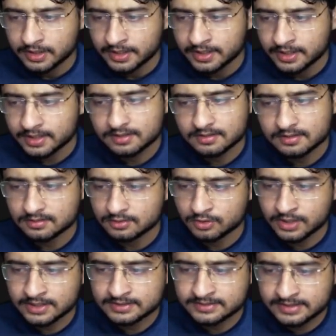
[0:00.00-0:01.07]
Here you
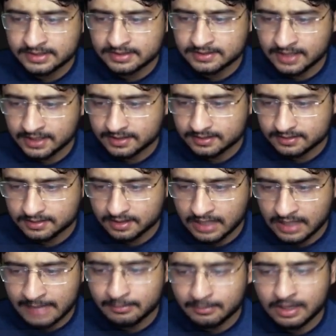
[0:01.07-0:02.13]
can see that
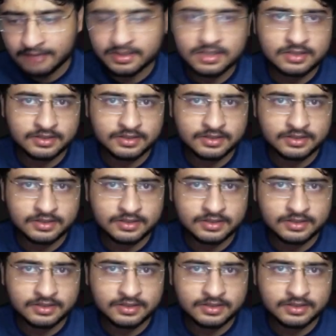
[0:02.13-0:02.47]
I am having